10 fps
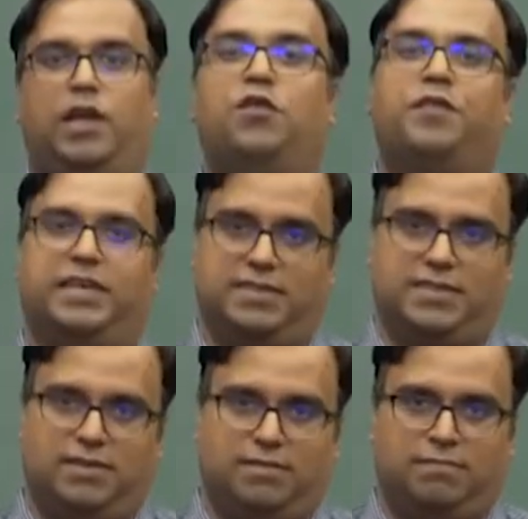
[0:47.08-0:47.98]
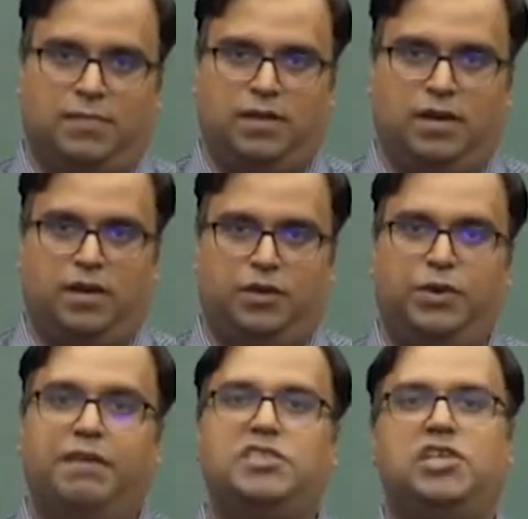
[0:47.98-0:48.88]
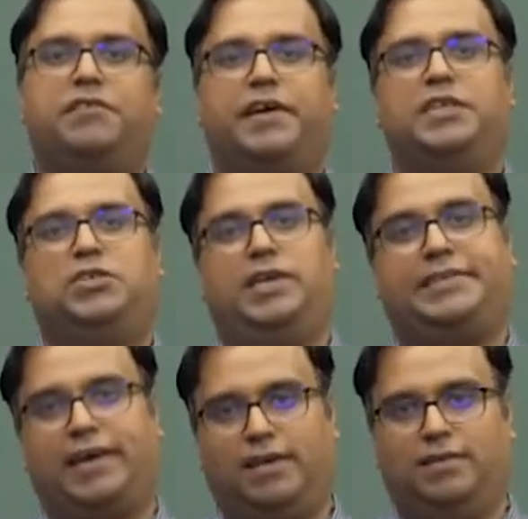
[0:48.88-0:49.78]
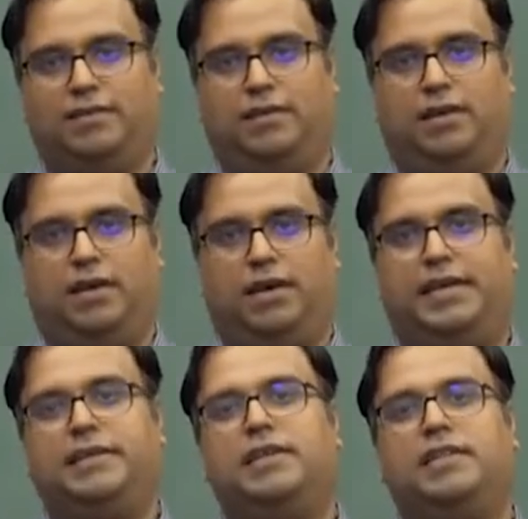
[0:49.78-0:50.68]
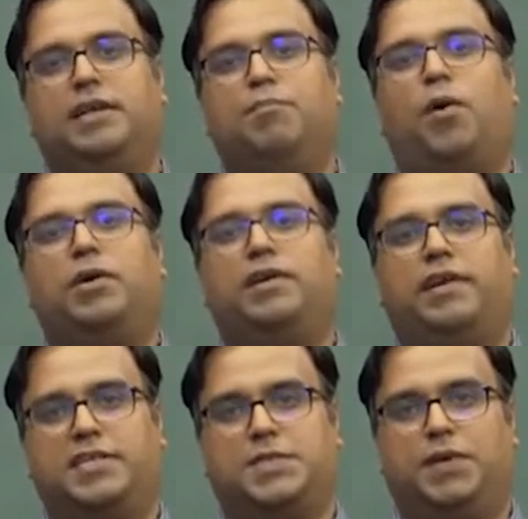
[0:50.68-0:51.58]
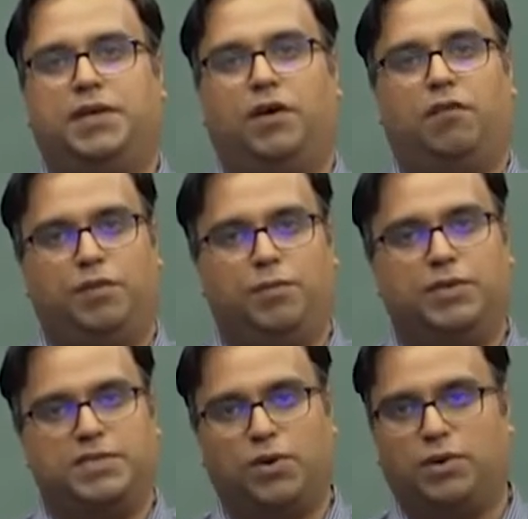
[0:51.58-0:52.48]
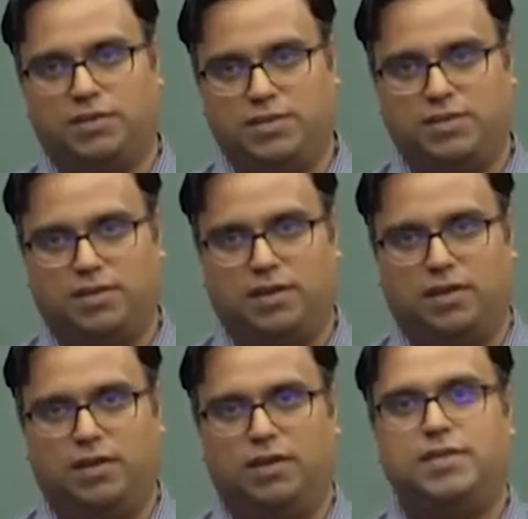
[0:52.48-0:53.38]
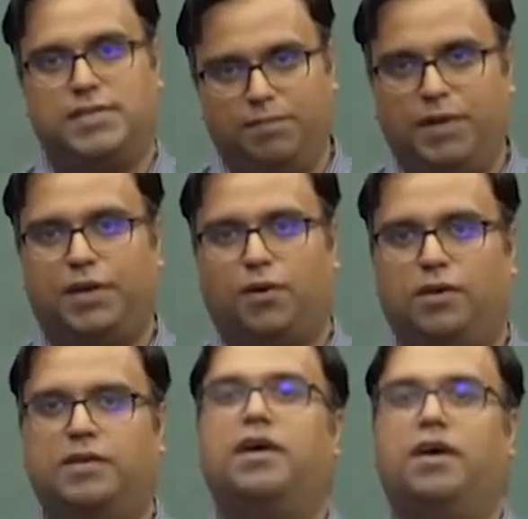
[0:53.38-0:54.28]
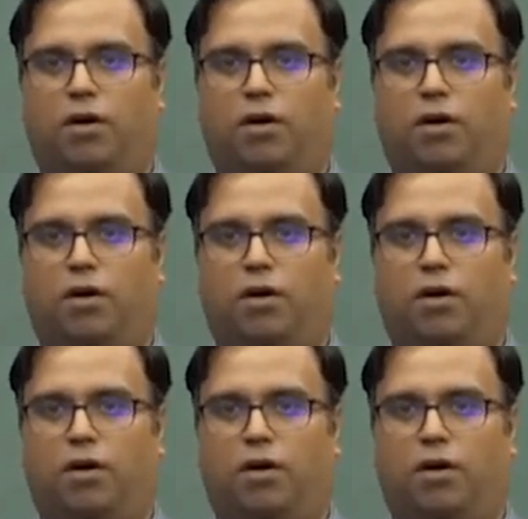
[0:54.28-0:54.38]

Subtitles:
Hello friends, today we shall try to tackle yet another important aspect of immune disorders, simply called